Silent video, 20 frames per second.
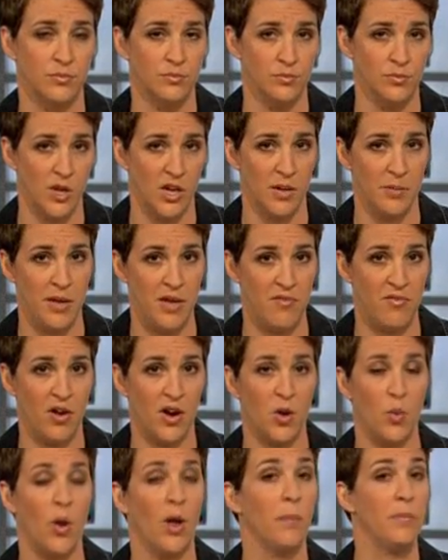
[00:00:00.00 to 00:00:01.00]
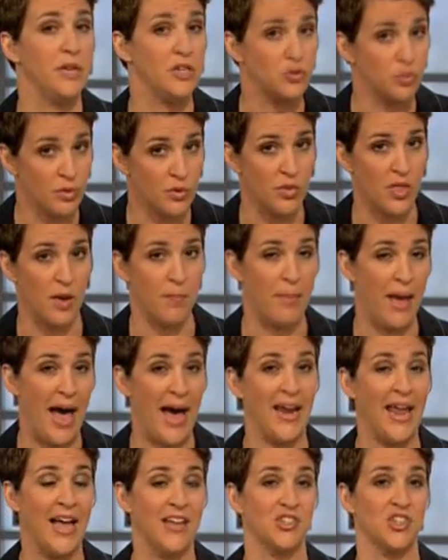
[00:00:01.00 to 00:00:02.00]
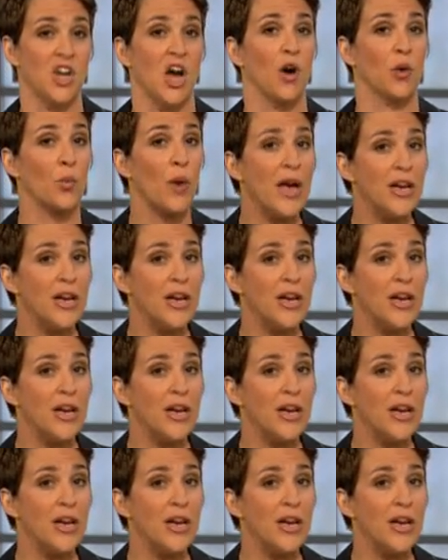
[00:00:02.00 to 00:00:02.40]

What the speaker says: While it may very well be true that Pat has not